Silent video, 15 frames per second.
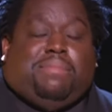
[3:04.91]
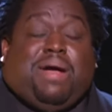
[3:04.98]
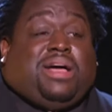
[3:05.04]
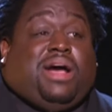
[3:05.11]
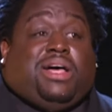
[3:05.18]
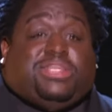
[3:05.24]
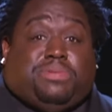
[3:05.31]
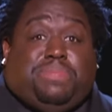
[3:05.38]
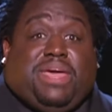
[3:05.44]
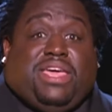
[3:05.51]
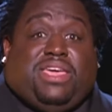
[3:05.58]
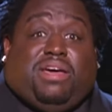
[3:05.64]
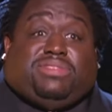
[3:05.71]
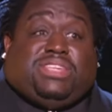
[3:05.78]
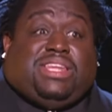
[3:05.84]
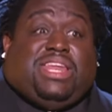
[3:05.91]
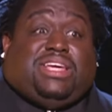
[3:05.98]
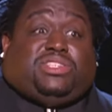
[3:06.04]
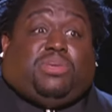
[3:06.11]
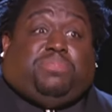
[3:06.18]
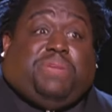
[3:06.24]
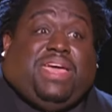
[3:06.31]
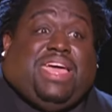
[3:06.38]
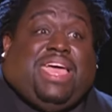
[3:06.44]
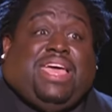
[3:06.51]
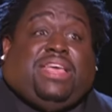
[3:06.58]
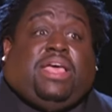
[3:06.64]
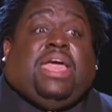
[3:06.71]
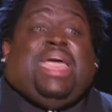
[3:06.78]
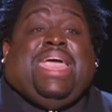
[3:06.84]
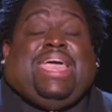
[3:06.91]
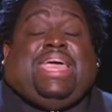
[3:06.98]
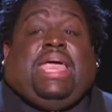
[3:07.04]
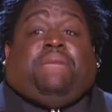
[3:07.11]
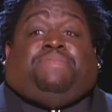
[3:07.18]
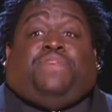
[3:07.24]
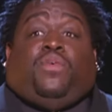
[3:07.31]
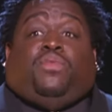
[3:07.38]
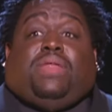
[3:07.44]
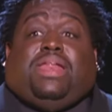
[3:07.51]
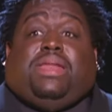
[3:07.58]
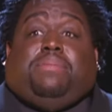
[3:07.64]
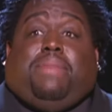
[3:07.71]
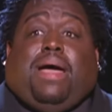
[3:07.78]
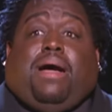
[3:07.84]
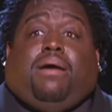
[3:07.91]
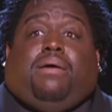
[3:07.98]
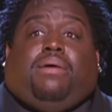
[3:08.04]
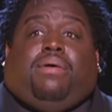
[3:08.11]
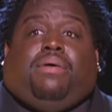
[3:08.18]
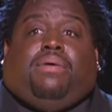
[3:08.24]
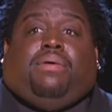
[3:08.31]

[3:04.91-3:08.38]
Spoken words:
My cousin big, you ever see nigga so big, he keep food in his mouth?